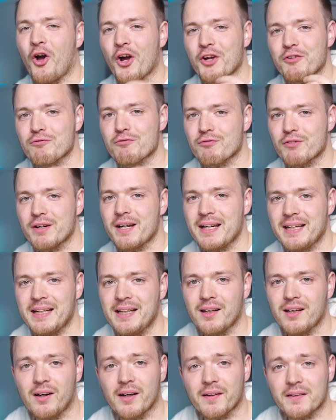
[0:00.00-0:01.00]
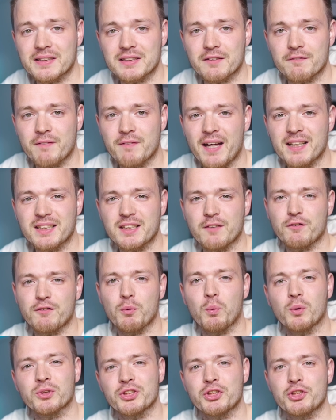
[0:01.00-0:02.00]
I really like this effect if
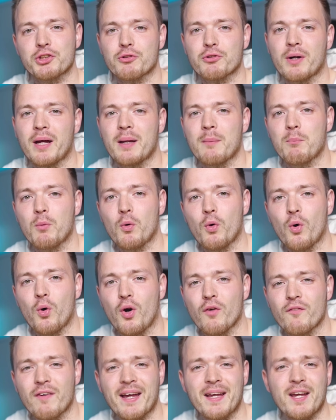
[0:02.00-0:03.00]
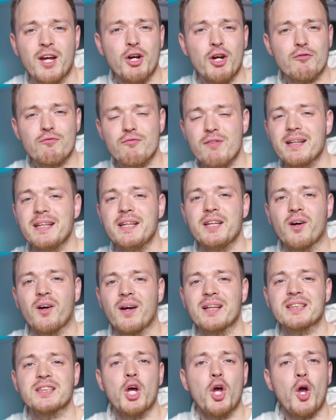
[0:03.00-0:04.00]
you wanted to create more of a really
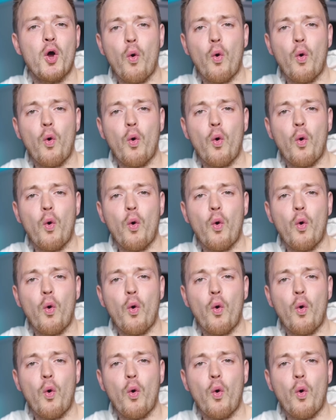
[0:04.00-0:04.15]
nice